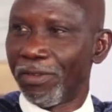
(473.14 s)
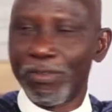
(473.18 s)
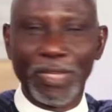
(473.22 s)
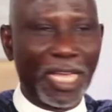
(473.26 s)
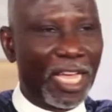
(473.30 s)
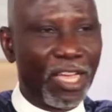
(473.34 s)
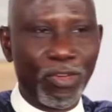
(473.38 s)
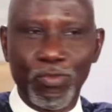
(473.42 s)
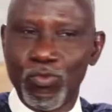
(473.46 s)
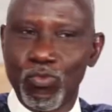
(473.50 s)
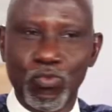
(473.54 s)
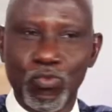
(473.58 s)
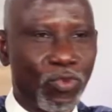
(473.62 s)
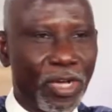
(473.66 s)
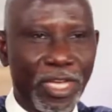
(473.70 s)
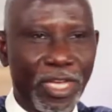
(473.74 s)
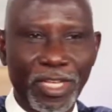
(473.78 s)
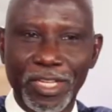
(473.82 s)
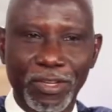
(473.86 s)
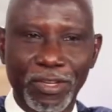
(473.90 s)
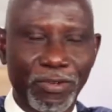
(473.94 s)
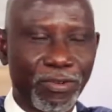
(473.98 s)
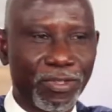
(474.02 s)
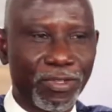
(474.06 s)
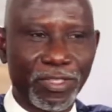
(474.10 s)
I wear
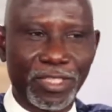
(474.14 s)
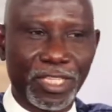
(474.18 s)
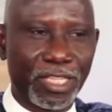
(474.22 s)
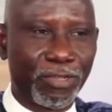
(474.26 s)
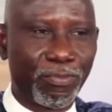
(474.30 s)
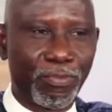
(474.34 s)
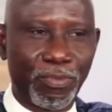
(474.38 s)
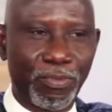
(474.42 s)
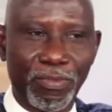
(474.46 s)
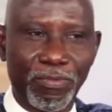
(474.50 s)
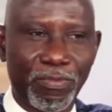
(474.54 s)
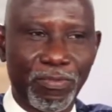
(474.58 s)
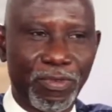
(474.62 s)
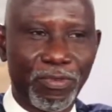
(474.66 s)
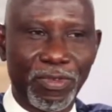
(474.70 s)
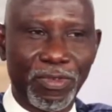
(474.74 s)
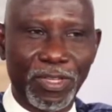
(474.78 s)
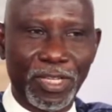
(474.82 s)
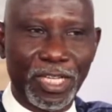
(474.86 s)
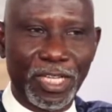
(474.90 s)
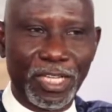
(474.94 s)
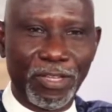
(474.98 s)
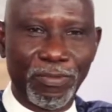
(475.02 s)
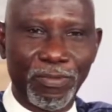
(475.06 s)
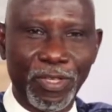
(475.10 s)
the concert.
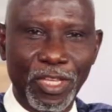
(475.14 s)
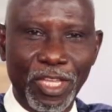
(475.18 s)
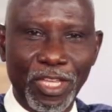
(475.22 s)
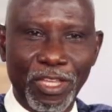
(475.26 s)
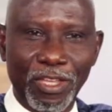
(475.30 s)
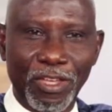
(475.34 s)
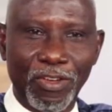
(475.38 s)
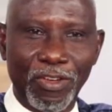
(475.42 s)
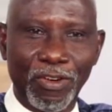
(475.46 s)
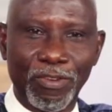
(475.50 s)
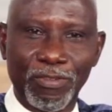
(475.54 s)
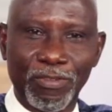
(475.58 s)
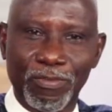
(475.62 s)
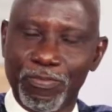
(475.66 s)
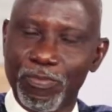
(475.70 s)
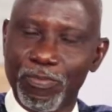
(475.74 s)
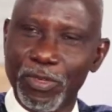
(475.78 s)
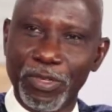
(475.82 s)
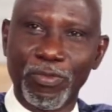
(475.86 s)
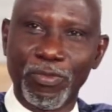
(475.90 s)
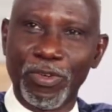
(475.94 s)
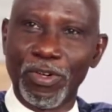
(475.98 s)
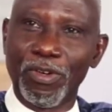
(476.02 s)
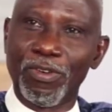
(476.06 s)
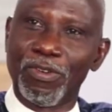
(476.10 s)
Your
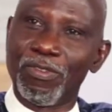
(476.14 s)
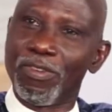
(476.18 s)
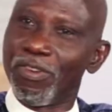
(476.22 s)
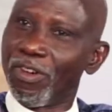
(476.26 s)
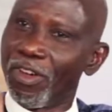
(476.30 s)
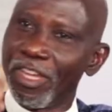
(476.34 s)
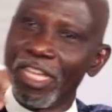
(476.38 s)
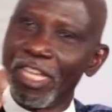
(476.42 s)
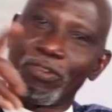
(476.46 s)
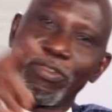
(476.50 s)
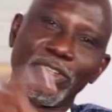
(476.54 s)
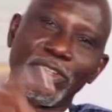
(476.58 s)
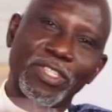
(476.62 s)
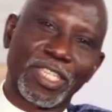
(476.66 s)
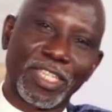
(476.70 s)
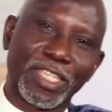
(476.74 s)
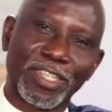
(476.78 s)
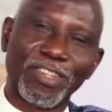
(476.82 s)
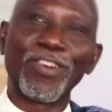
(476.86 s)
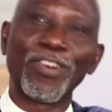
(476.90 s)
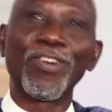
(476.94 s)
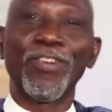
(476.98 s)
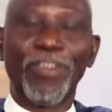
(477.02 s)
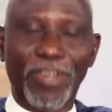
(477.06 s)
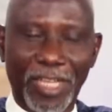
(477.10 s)
concert.
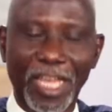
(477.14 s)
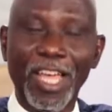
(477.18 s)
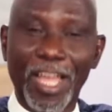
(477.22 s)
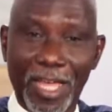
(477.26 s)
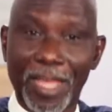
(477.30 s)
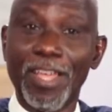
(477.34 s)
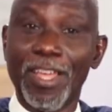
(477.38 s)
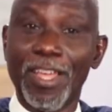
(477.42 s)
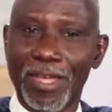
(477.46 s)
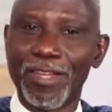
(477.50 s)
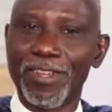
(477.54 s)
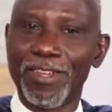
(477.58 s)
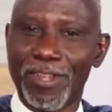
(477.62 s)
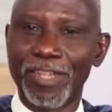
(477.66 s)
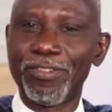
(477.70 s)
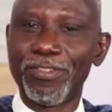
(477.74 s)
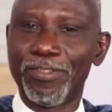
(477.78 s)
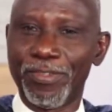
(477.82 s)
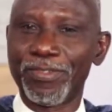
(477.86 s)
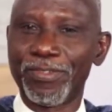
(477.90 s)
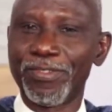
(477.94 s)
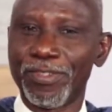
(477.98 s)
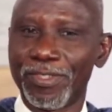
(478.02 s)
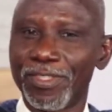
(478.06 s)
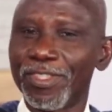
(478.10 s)
Oh, yeah, I
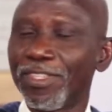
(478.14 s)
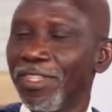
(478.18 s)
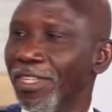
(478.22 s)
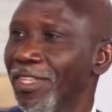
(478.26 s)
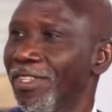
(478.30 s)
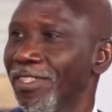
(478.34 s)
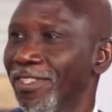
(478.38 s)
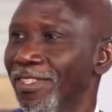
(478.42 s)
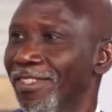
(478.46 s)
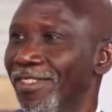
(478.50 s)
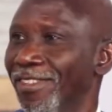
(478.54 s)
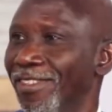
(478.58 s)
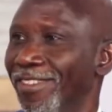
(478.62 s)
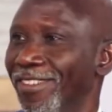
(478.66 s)
do concert, yes.